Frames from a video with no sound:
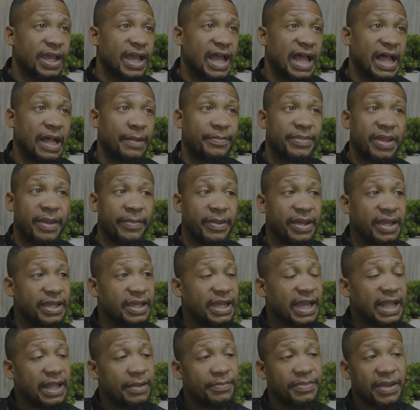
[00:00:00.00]

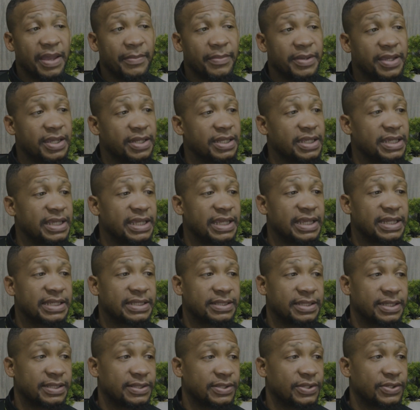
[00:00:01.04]
Alabama could
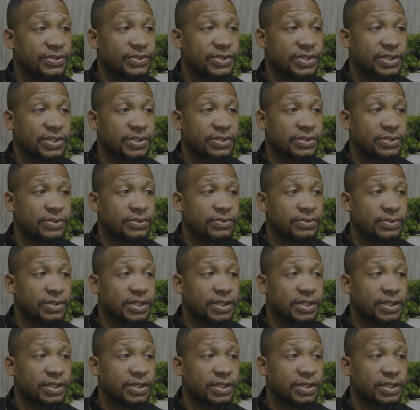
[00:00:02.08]
easily lose to,